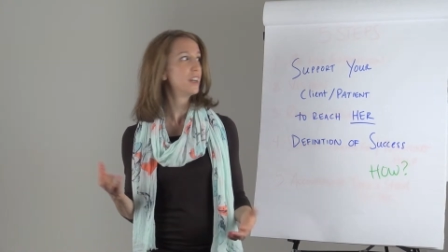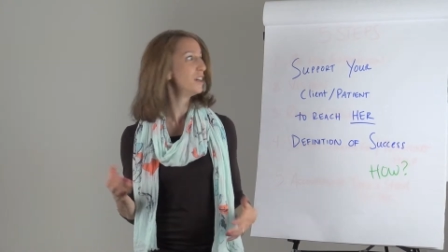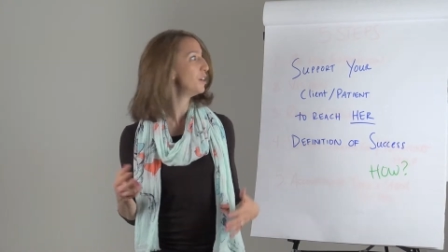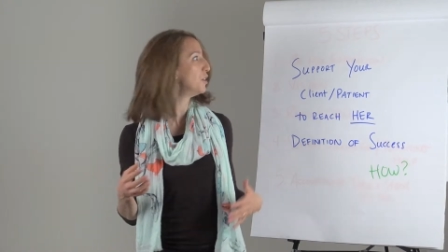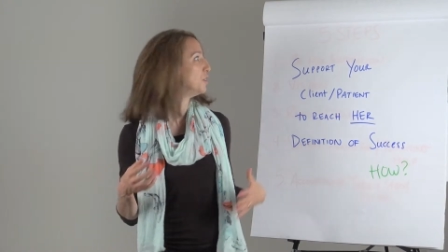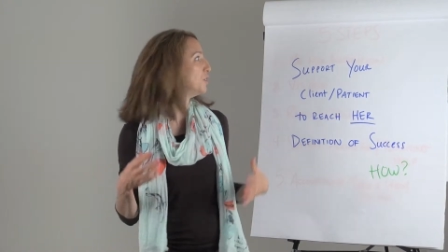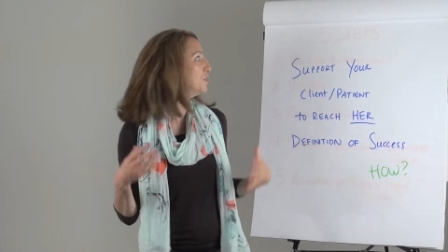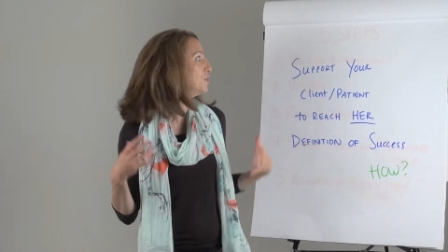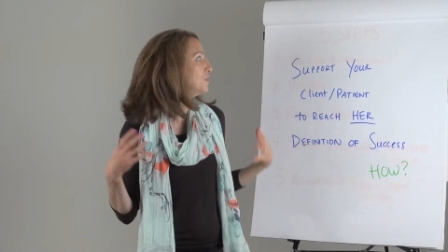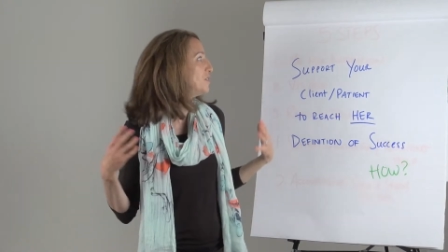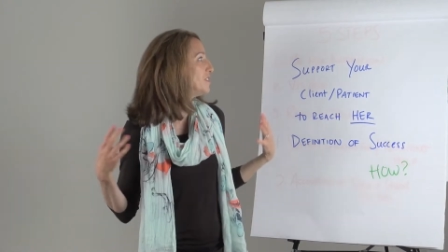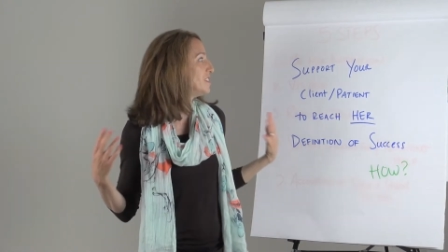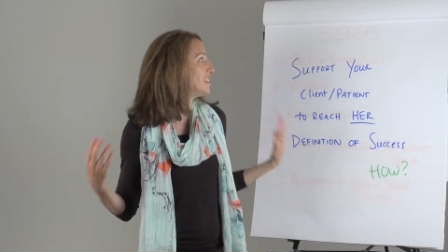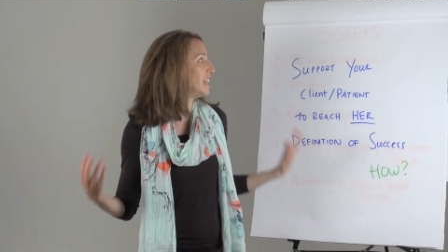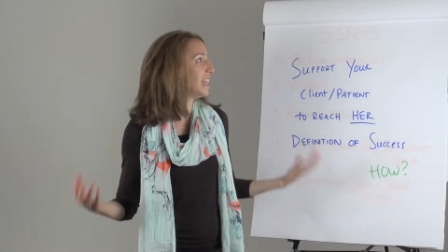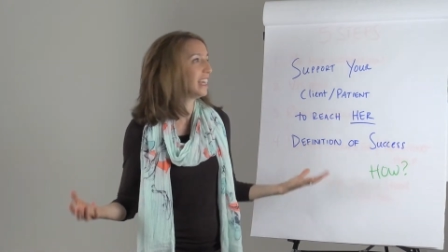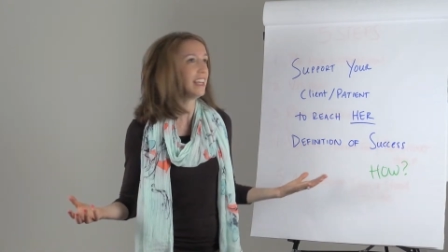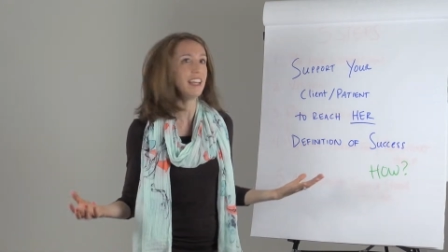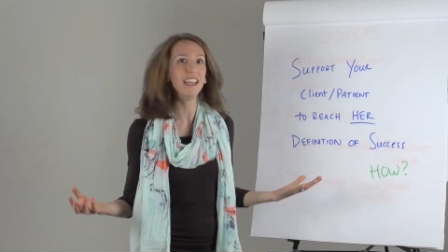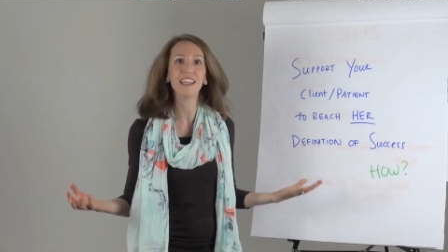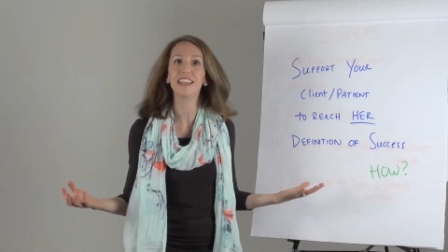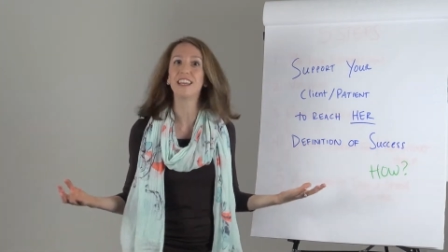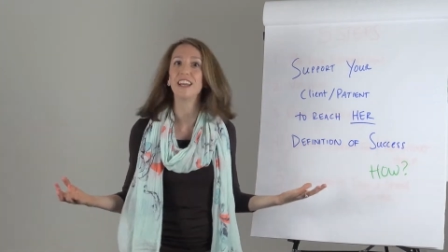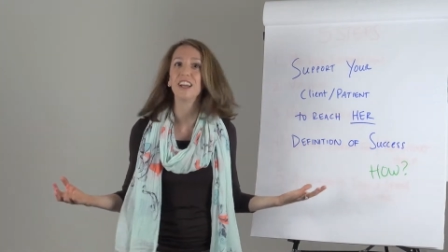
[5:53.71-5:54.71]
Who's
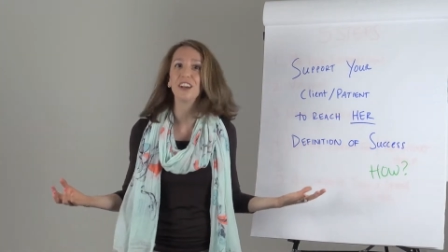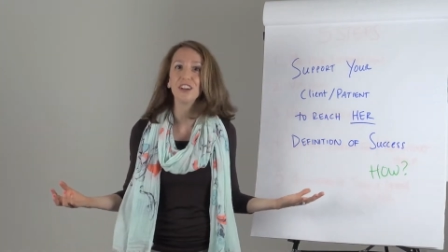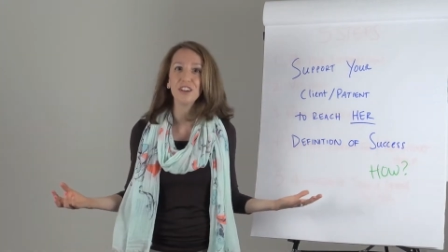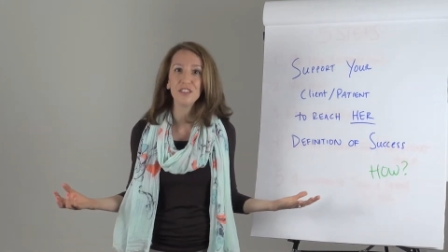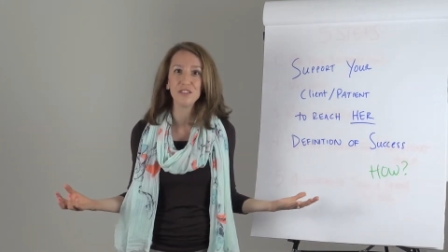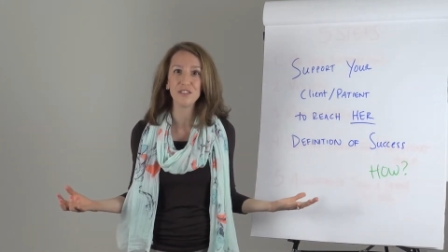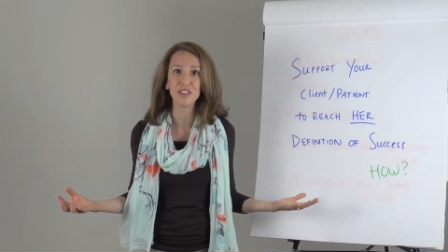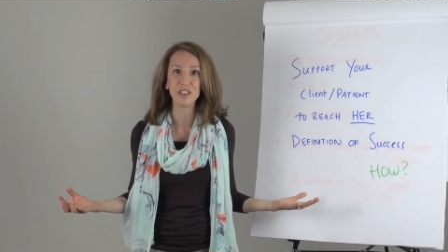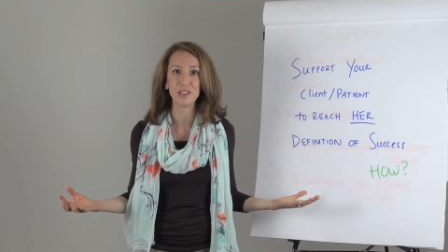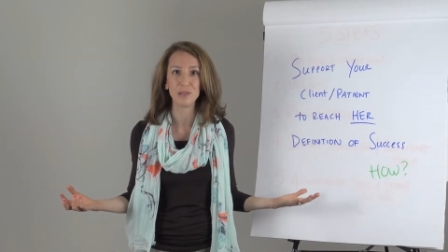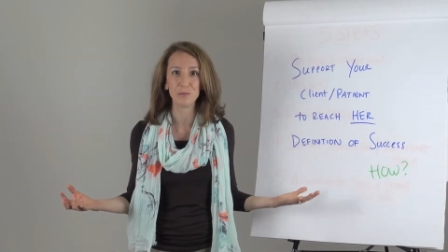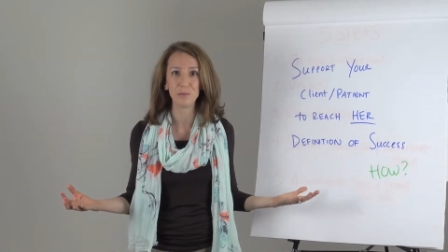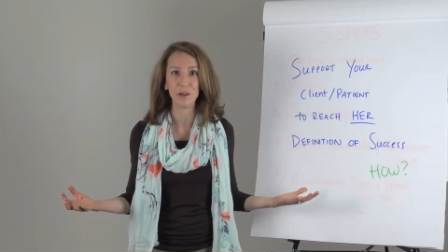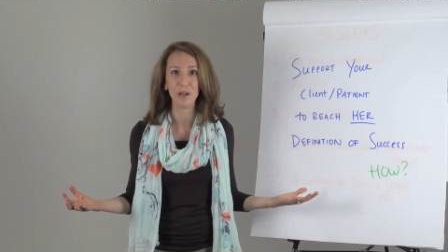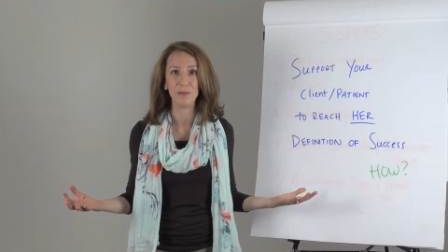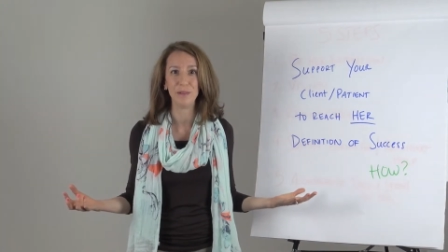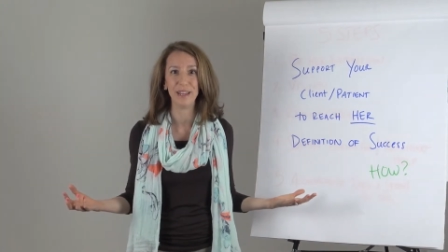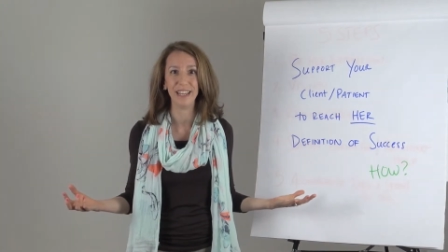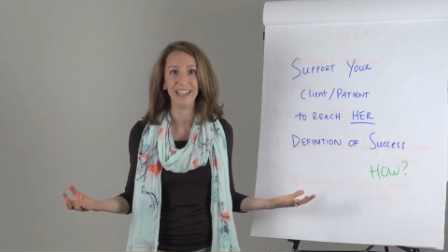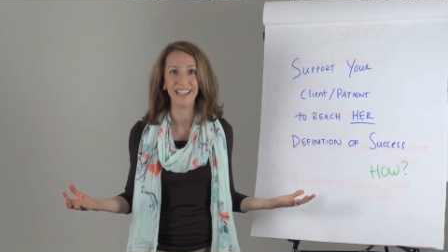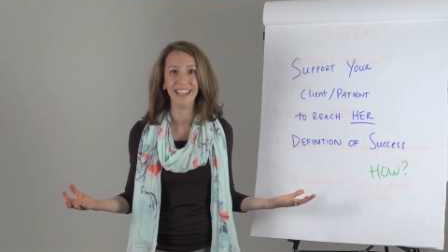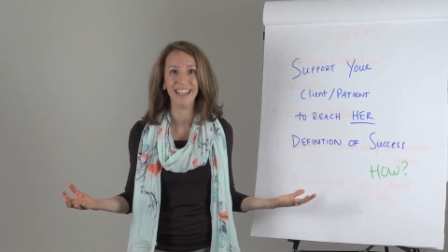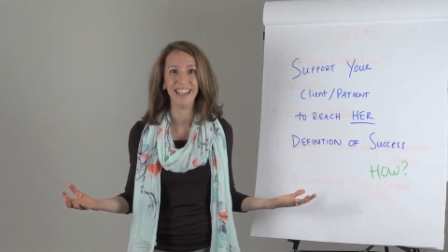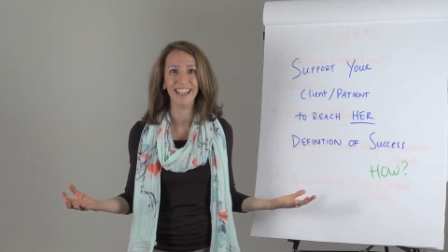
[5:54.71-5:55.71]
taking care of these
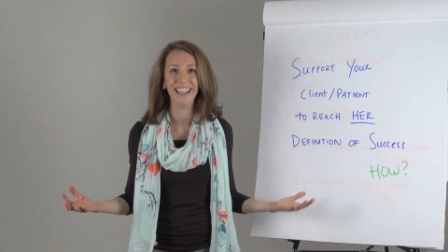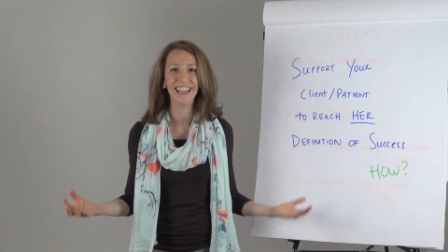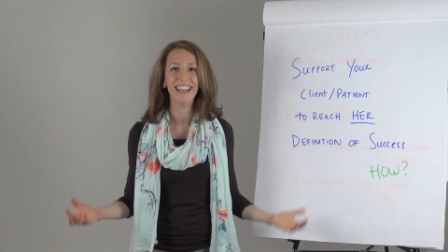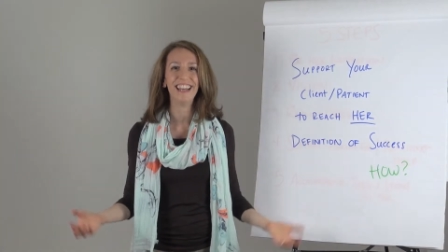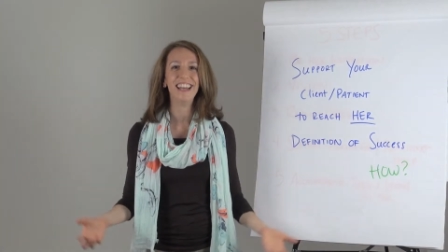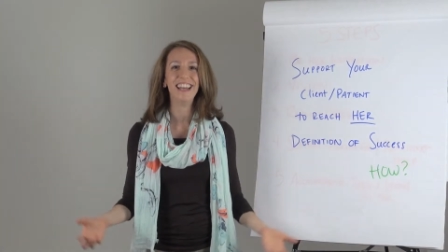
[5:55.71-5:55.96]
women?